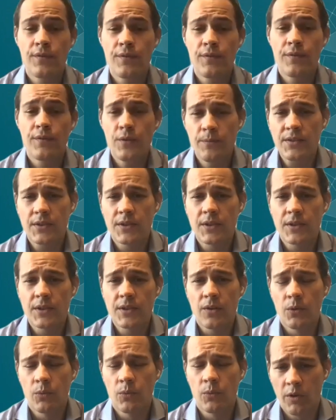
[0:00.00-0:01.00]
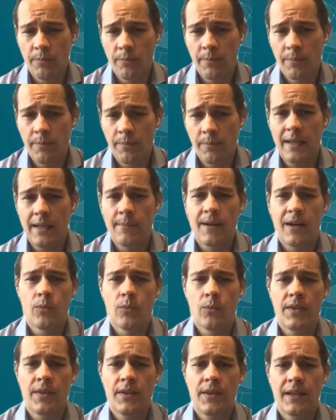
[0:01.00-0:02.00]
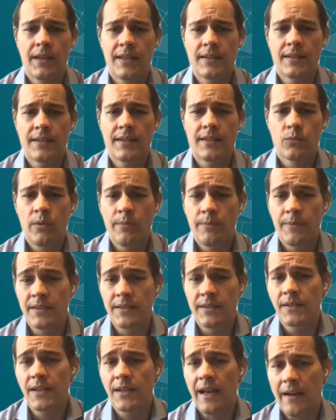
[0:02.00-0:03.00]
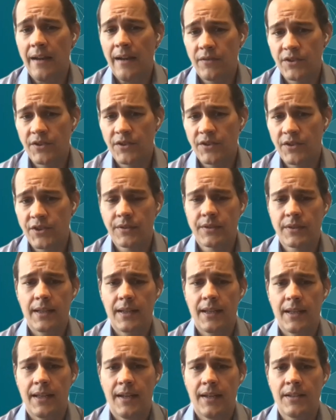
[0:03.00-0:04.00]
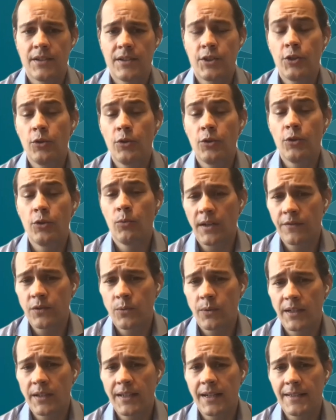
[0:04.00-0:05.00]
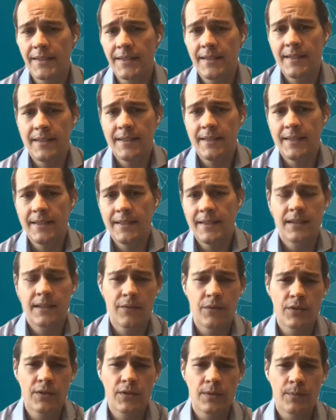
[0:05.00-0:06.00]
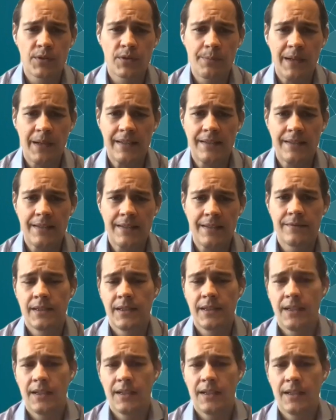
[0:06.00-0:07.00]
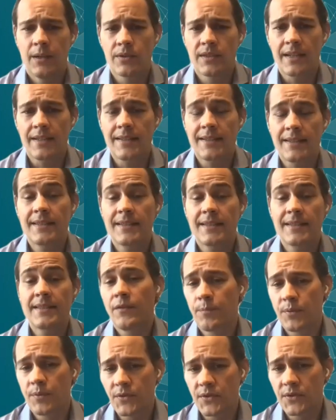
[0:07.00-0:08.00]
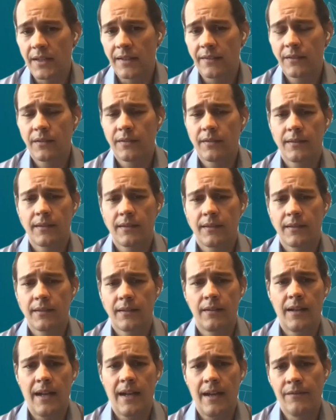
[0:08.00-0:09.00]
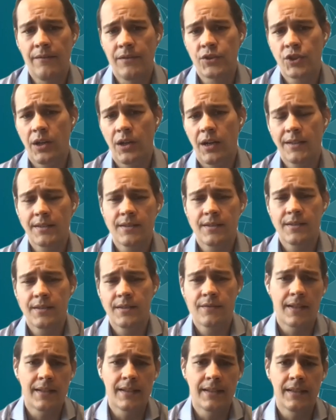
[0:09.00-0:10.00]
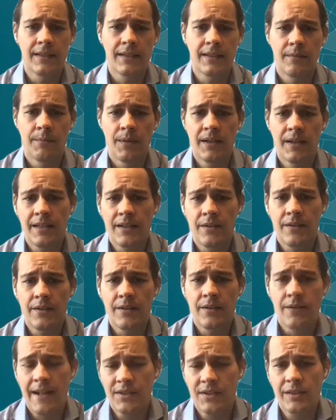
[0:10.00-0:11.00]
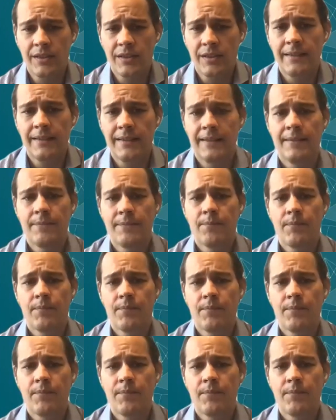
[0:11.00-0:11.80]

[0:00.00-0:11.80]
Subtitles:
Just a few months ago, the World Bank came out with its remittance averages. And in Q1 of 2019, to give you some perspective, it was at 7% average cost of sending money internationally.